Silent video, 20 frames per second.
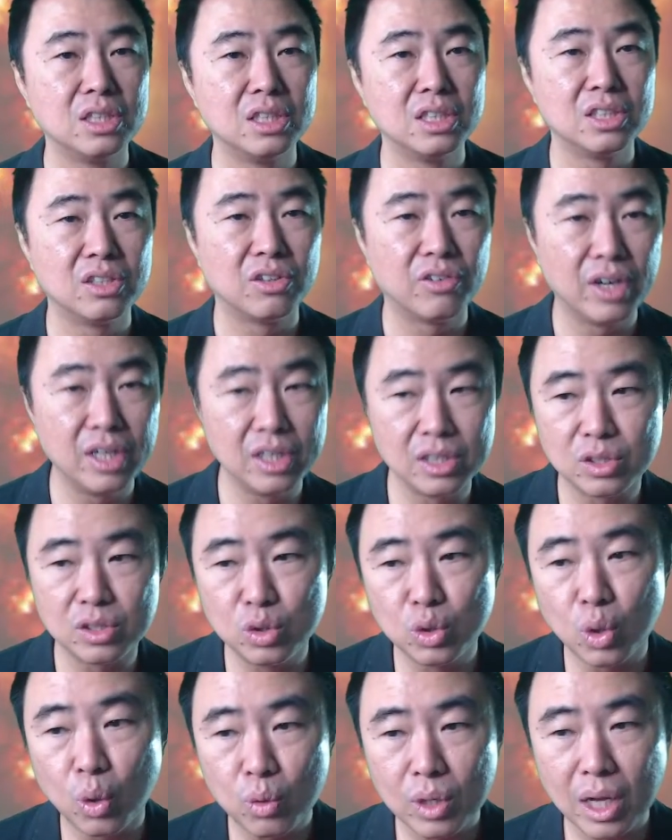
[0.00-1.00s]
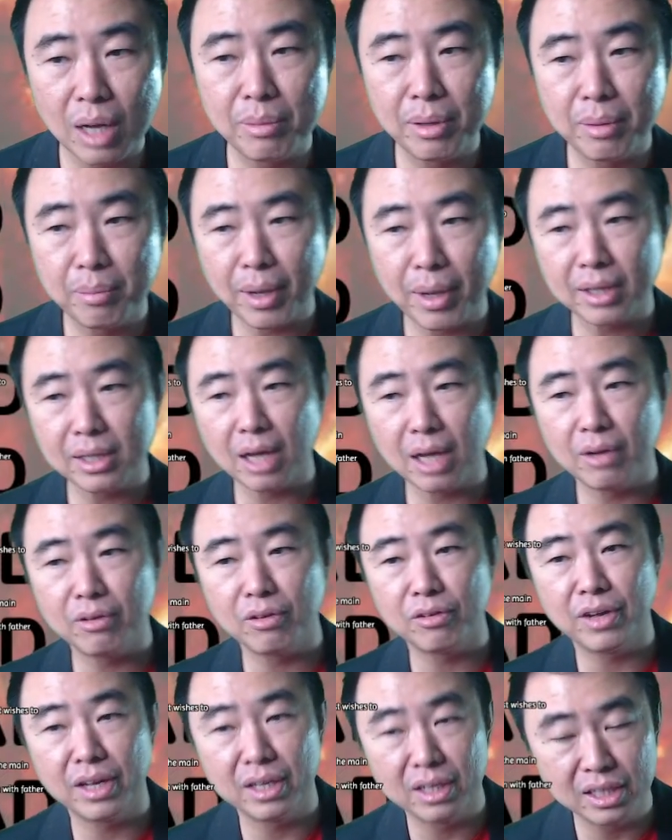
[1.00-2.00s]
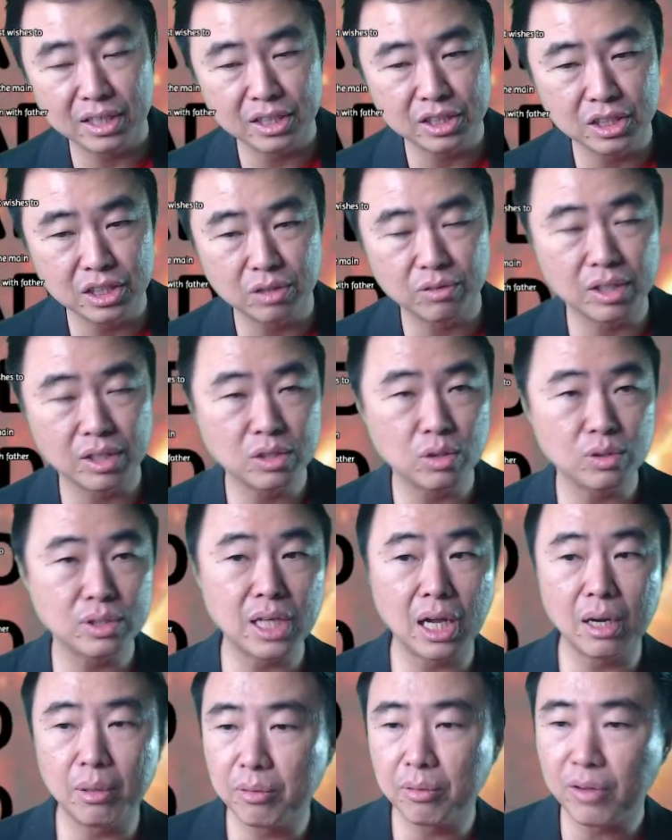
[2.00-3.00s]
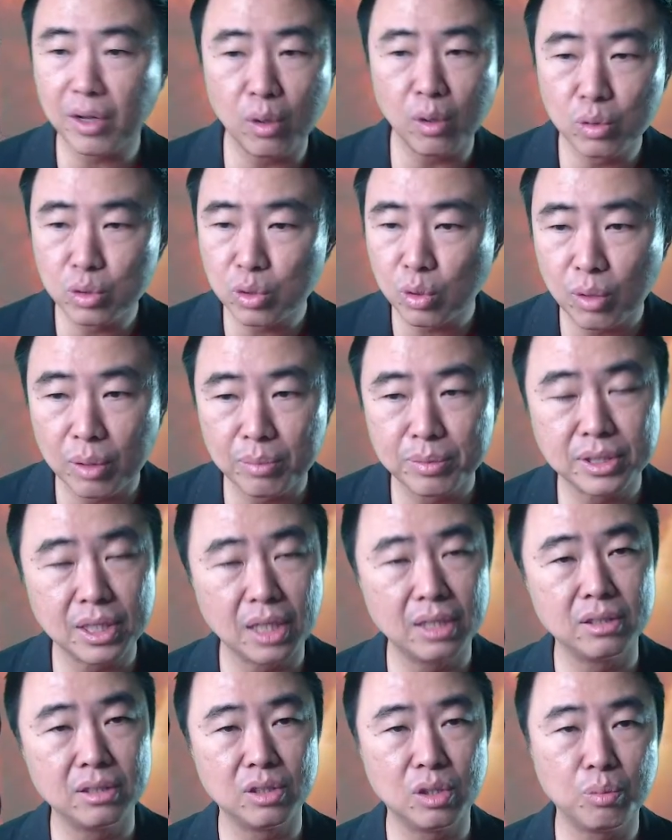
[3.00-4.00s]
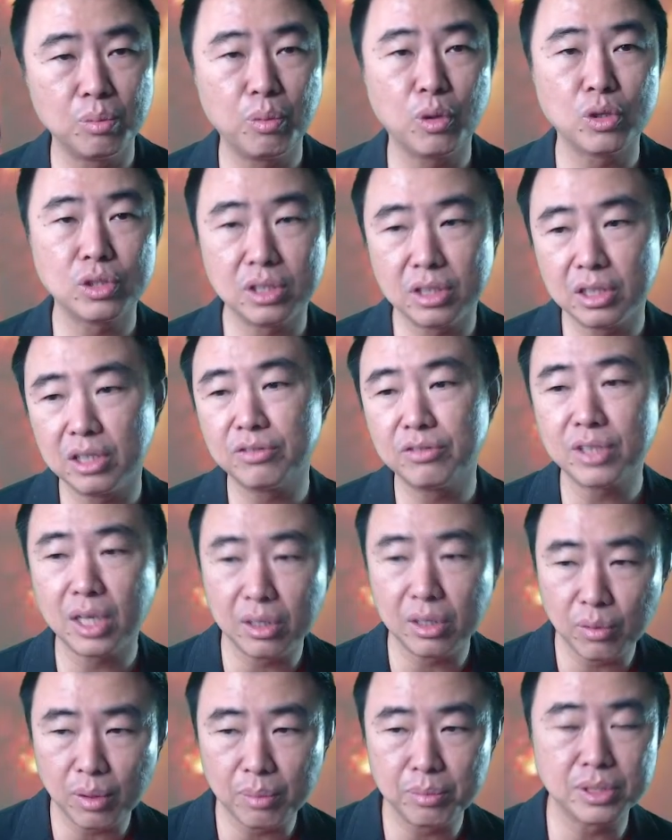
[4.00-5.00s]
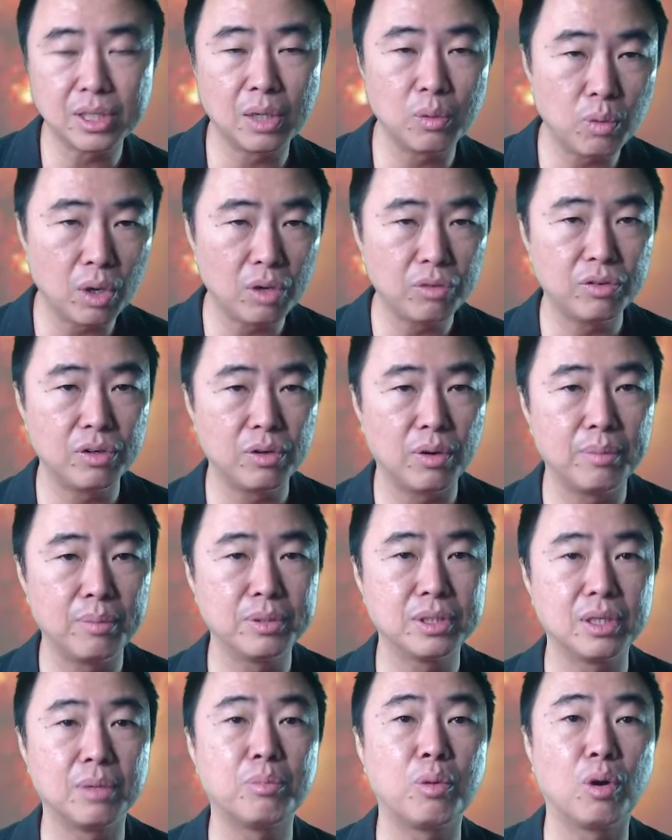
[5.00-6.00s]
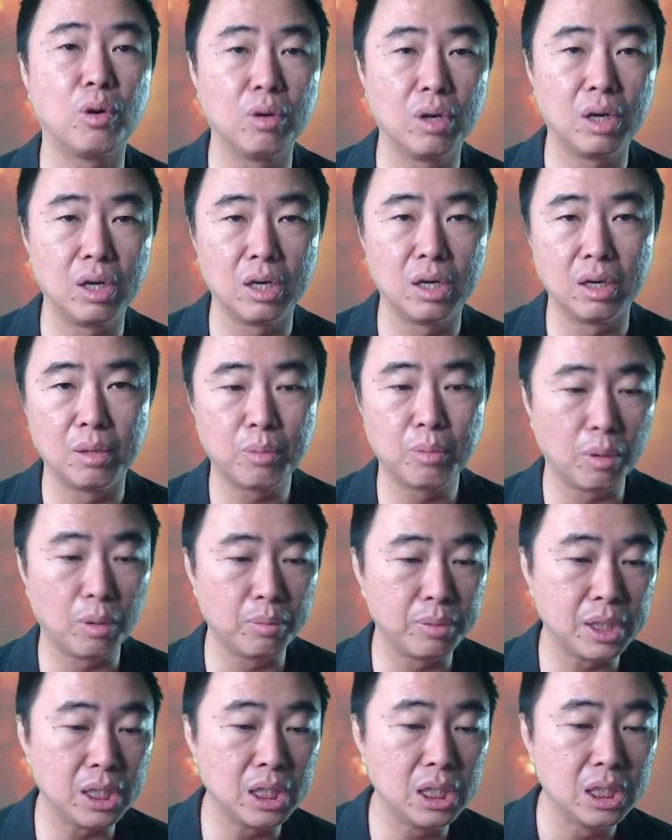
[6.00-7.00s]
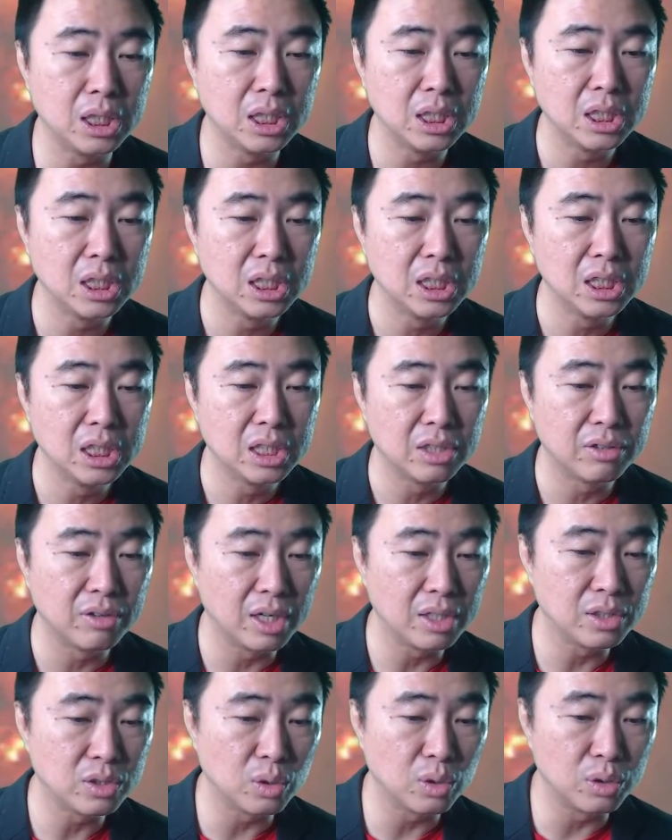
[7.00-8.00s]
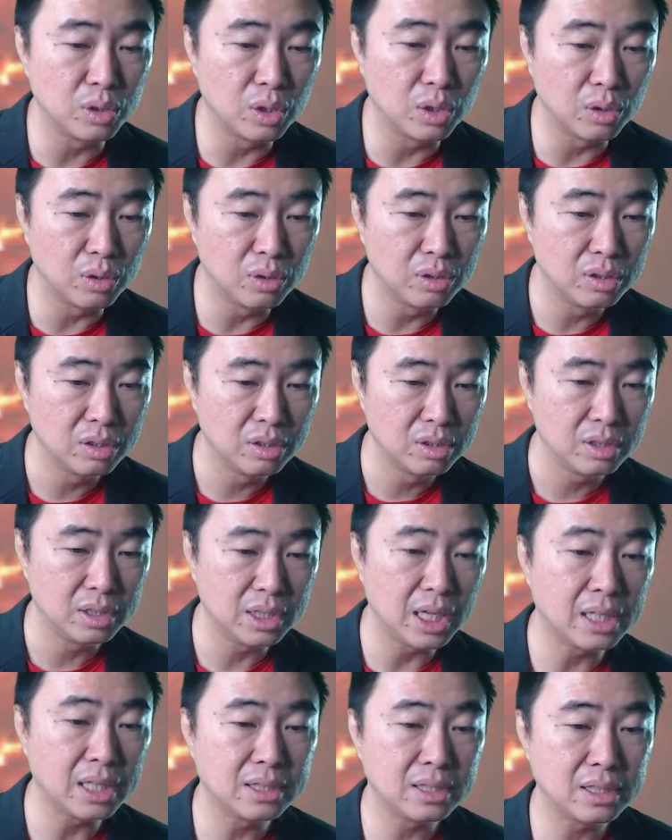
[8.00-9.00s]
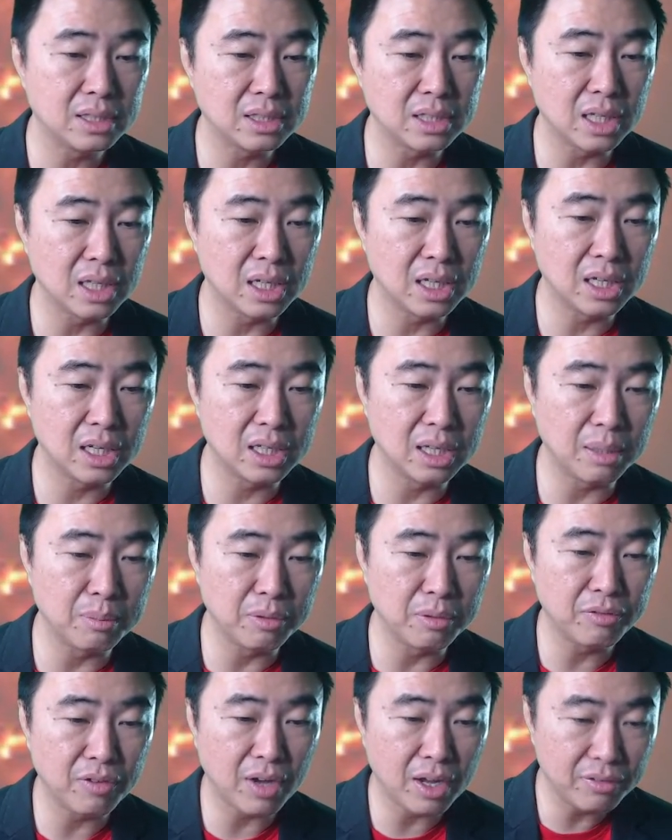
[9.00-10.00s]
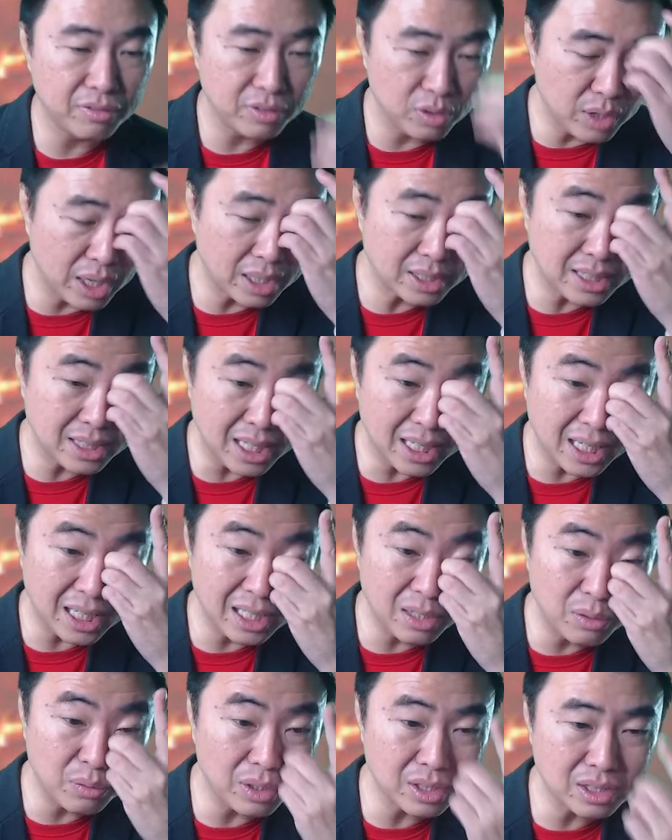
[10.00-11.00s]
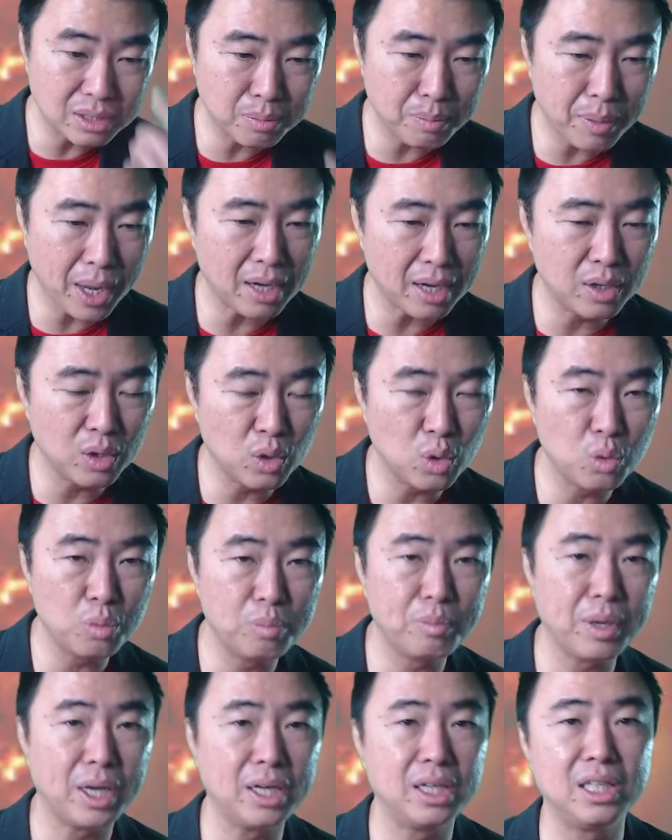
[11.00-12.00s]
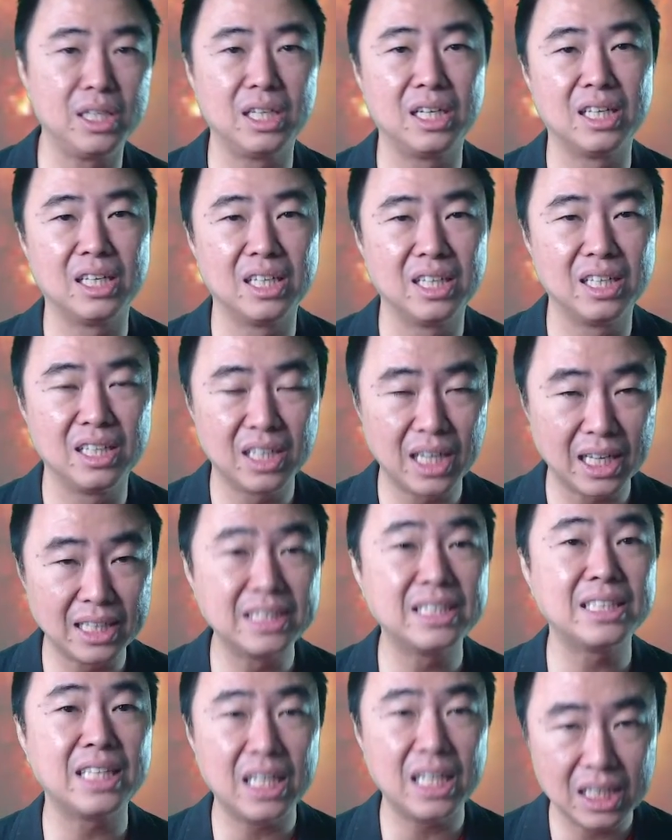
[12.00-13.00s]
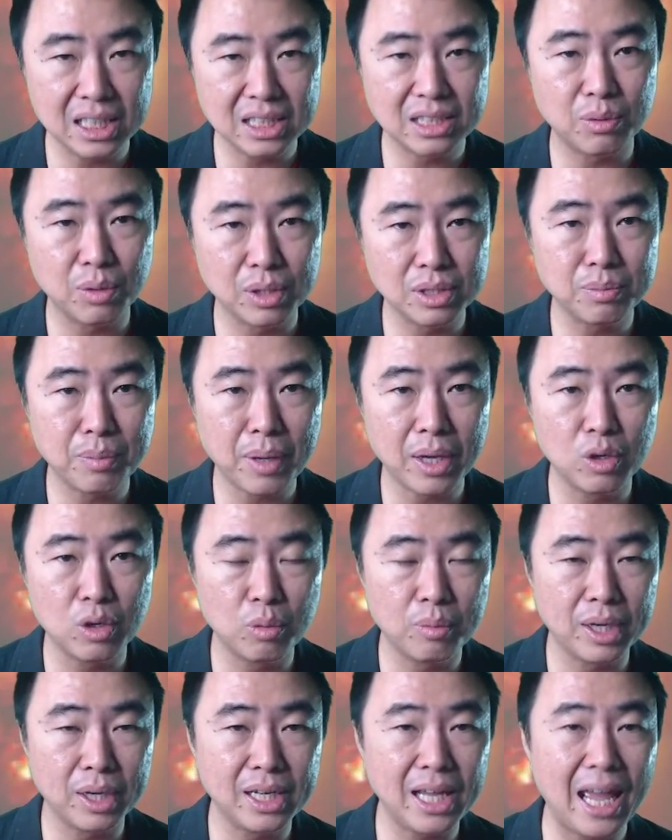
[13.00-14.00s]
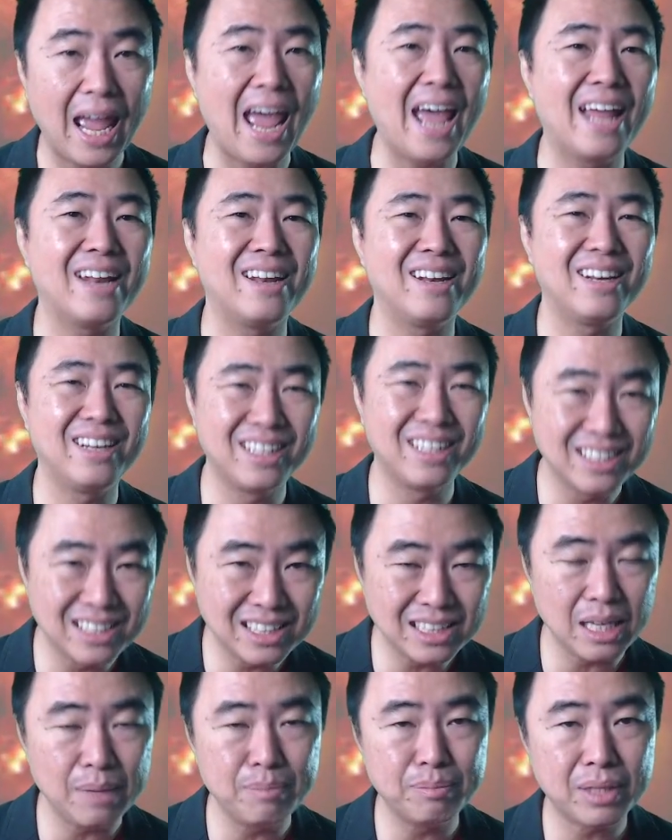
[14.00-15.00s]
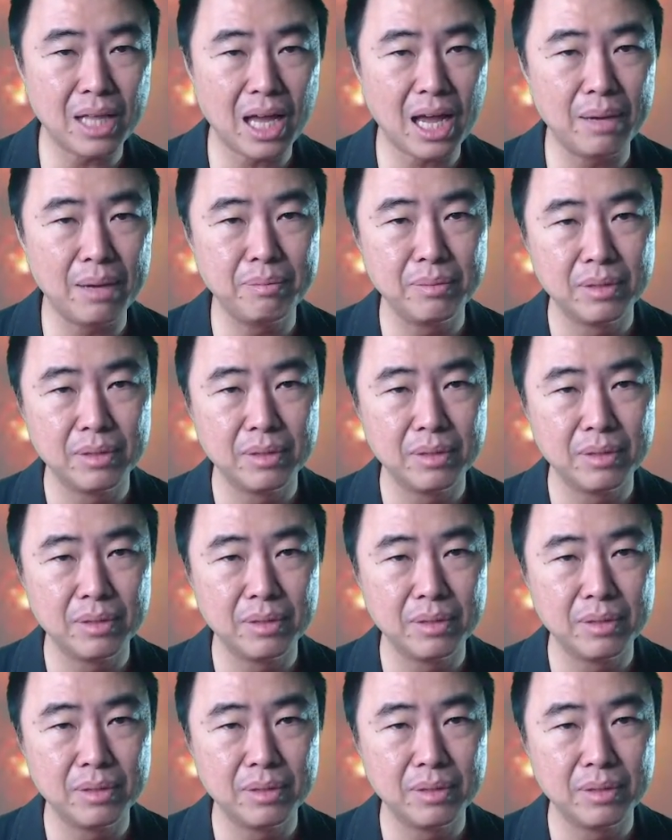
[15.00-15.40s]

right? It's no coming back type of energy, right? So star number 5 also represent, positive side, it represent wealth, it represent property, right? So yes, number 5, you can say that it respect nobody. It can say it's respect nobody. At the same time,